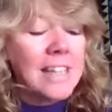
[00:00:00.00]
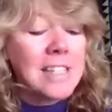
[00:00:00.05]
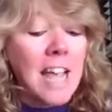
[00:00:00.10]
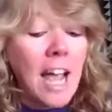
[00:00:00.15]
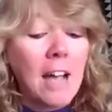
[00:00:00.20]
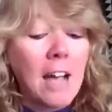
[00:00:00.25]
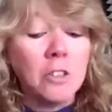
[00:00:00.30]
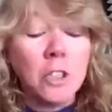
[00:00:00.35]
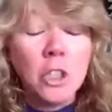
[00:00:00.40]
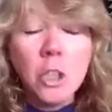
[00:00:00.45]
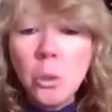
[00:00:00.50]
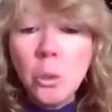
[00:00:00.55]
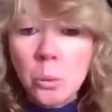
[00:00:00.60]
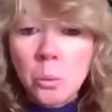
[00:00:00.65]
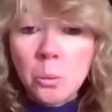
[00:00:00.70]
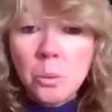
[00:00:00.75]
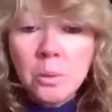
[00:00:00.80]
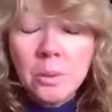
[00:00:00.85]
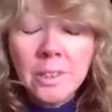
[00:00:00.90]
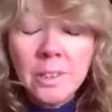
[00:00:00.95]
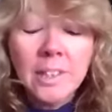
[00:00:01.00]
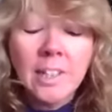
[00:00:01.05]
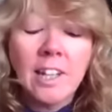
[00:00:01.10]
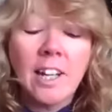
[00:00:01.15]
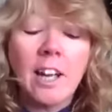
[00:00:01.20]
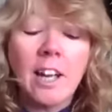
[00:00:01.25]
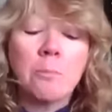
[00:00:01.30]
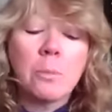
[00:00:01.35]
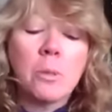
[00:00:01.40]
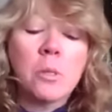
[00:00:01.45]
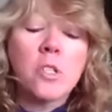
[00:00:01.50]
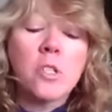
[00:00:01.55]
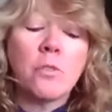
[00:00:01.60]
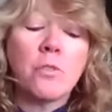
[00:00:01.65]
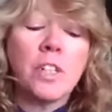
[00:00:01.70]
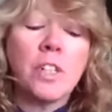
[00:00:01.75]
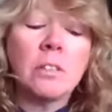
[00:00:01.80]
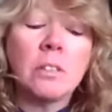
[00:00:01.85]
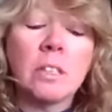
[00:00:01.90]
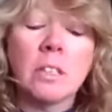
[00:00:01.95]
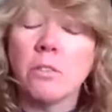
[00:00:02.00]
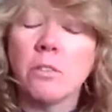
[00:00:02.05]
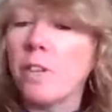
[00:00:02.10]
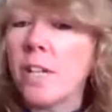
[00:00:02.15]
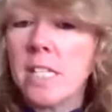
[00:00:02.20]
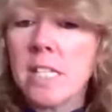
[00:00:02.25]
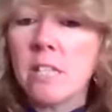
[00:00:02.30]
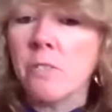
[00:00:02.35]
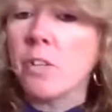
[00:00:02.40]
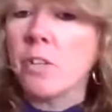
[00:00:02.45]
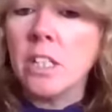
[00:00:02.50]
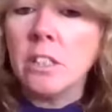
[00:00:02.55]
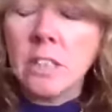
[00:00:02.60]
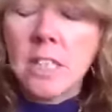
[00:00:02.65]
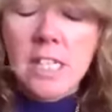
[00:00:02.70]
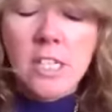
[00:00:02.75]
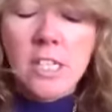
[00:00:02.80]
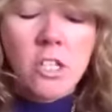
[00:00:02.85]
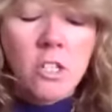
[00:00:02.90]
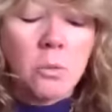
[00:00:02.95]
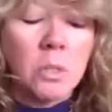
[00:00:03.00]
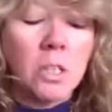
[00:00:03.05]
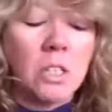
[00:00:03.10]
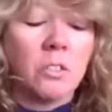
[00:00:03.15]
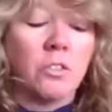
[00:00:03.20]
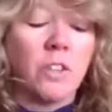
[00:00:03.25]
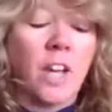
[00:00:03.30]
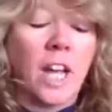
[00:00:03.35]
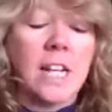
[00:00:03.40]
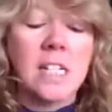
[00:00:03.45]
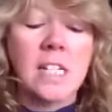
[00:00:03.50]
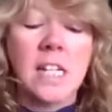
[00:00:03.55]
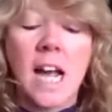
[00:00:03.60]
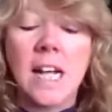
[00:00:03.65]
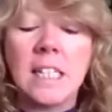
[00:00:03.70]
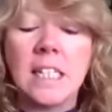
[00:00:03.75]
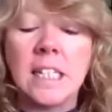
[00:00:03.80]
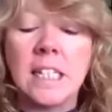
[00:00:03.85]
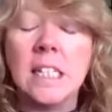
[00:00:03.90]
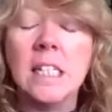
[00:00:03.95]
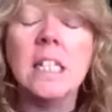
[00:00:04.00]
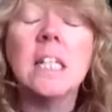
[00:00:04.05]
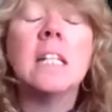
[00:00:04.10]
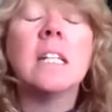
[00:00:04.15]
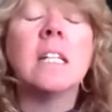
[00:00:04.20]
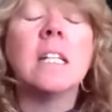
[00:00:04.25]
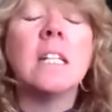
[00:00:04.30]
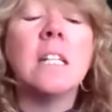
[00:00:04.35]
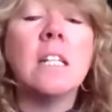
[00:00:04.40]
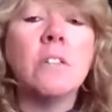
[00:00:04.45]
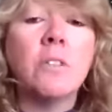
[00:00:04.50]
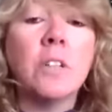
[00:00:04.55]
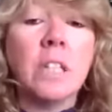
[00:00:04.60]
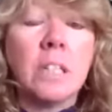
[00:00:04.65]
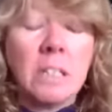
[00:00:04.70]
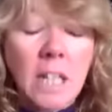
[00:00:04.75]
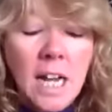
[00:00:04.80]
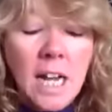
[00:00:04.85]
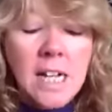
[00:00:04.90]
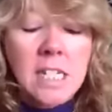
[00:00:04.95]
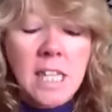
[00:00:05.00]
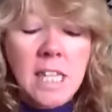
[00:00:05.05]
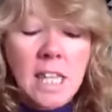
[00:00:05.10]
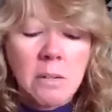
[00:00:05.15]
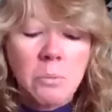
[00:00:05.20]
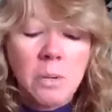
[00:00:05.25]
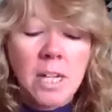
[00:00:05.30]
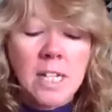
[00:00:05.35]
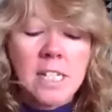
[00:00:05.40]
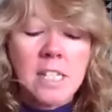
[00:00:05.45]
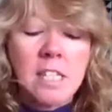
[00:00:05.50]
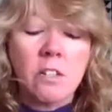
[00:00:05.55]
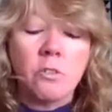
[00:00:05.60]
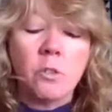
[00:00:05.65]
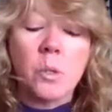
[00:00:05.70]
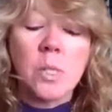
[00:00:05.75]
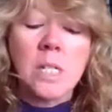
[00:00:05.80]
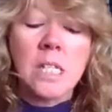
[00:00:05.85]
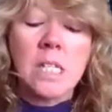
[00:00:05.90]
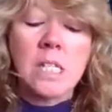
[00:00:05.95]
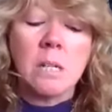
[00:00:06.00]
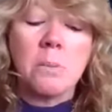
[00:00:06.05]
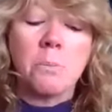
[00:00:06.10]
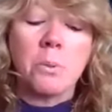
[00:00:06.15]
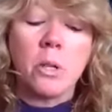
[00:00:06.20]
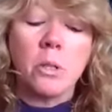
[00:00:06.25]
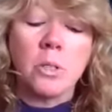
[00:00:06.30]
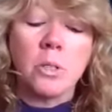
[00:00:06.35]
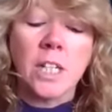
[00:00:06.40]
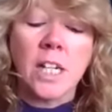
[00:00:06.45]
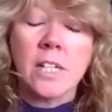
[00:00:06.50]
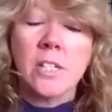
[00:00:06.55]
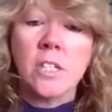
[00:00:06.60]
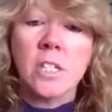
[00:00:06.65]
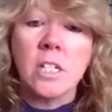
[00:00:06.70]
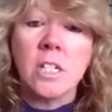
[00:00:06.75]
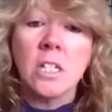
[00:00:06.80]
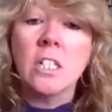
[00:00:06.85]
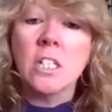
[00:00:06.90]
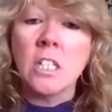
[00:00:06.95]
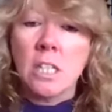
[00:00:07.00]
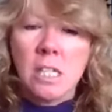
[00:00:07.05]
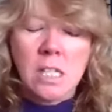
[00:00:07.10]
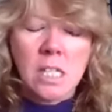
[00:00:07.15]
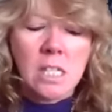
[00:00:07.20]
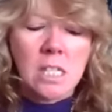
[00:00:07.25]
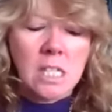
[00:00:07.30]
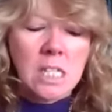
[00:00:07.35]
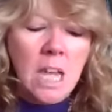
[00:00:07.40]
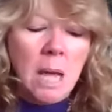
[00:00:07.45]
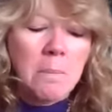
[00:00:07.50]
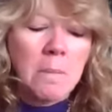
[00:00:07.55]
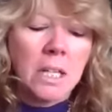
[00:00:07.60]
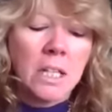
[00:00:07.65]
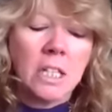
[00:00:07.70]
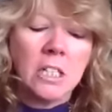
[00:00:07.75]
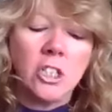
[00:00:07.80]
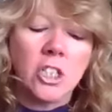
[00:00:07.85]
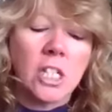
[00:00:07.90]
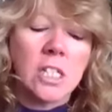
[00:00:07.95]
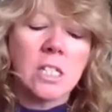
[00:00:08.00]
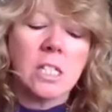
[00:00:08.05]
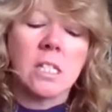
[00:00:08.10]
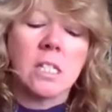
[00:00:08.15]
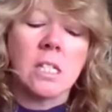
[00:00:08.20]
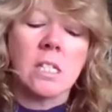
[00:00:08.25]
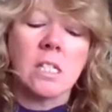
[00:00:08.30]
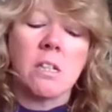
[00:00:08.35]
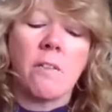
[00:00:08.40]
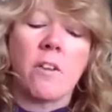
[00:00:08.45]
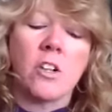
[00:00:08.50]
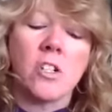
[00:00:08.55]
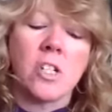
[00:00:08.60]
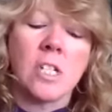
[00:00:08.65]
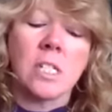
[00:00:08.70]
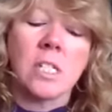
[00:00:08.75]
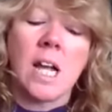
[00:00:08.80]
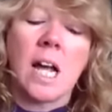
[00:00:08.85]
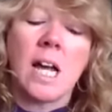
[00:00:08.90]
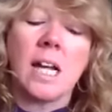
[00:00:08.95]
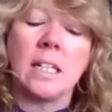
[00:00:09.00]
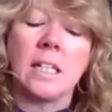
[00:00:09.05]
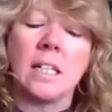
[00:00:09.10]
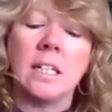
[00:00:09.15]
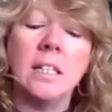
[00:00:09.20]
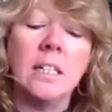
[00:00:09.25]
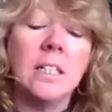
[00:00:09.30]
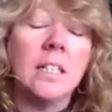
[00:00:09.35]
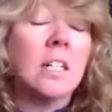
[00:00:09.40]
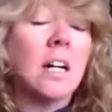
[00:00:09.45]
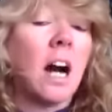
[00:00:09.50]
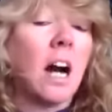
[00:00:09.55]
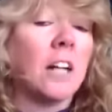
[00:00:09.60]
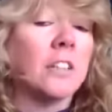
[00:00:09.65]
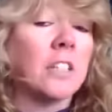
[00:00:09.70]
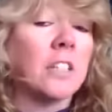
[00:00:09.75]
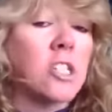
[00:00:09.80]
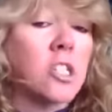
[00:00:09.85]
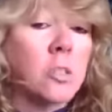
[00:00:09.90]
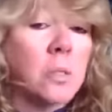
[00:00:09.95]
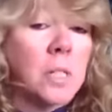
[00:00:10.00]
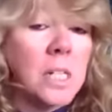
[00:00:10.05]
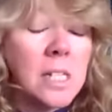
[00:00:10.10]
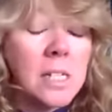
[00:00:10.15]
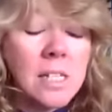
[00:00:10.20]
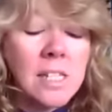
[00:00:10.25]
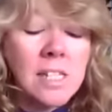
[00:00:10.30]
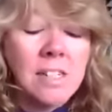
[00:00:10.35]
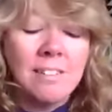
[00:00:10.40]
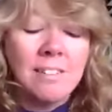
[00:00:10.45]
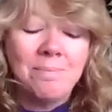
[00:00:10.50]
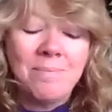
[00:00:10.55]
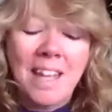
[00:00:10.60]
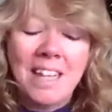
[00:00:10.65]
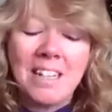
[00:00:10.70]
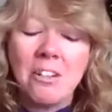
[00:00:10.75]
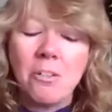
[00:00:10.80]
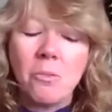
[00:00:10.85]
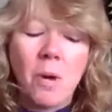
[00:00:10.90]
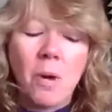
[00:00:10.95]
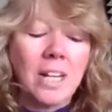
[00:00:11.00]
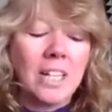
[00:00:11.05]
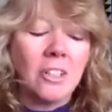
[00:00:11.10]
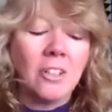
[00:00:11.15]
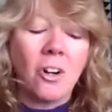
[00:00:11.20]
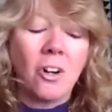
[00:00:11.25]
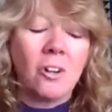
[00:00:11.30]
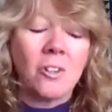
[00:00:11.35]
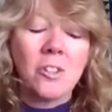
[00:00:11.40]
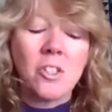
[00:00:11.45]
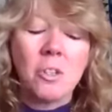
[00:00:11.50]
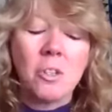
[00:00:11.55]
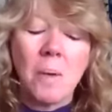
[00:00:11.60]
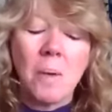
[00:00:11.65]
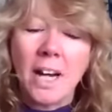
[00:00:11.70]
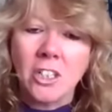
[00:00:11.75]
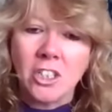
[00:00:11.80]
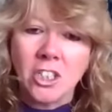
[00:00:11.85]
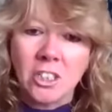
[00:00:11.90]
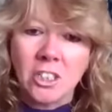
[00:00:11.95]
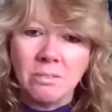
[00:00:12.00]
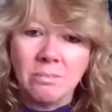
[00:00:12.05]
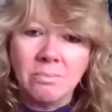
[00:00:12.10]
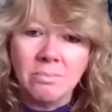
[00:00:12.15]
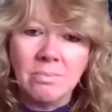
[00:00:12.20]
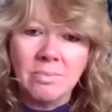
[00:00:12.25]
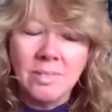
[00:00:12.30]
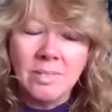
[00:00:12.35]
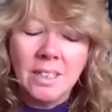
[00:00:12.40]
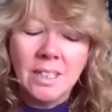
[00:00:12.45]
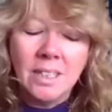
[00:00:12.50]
as have you, have persevered in the face of illness, grief, anxiety, even as they raise their voices in protest to the systemic injustices of our society on the streets and in writing calls to action.